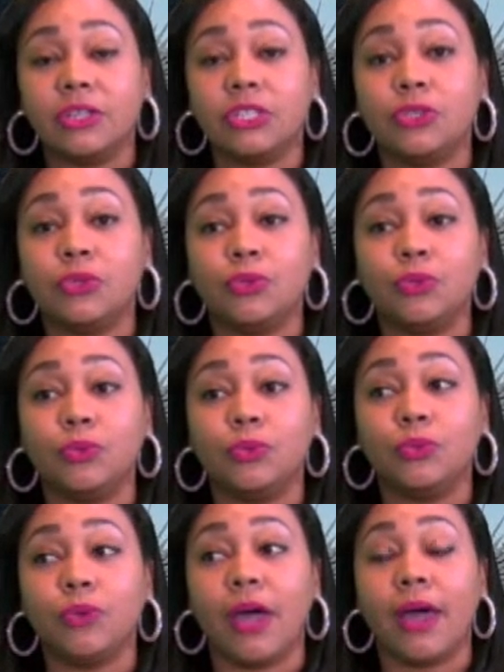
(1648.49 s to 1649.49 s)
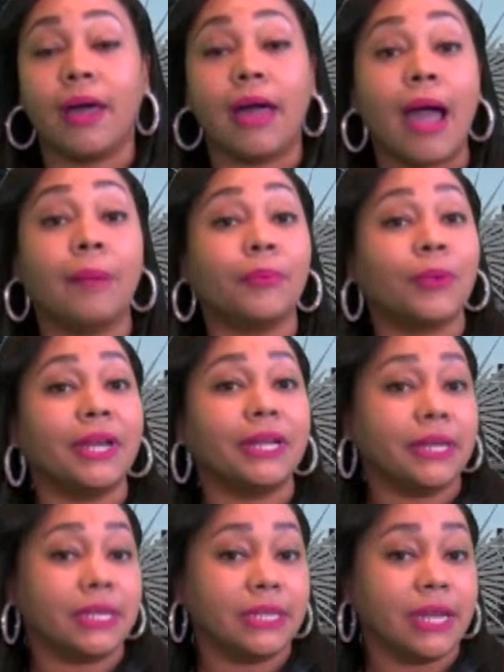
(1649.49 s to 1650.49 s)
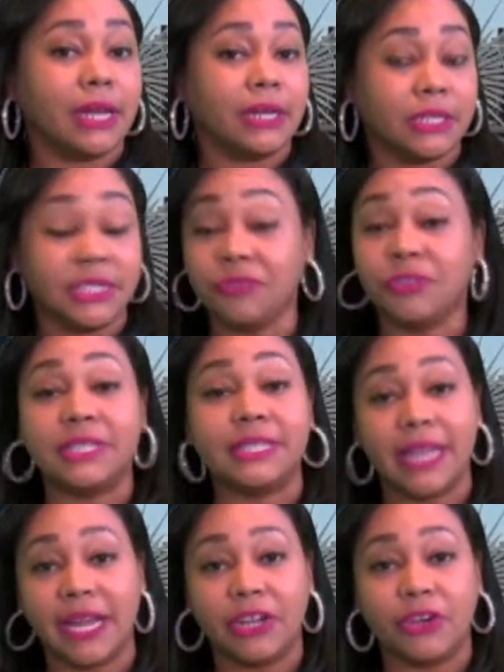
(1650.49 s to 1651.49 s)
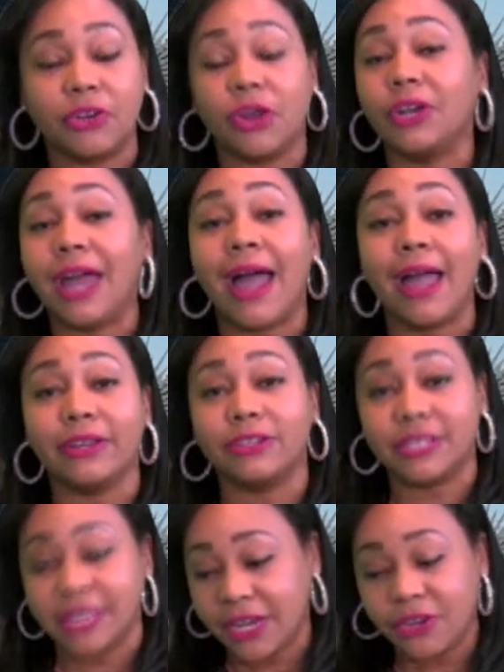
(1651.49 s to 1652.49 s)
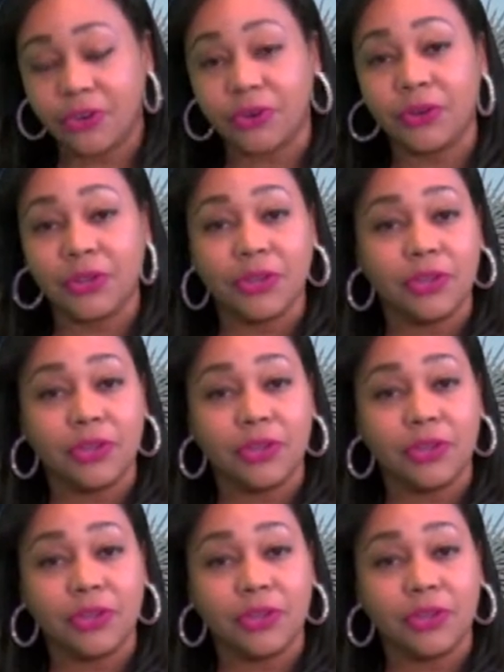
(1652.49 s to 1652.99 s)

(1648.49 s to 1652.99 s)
to operate on a different standard, on a higher standard.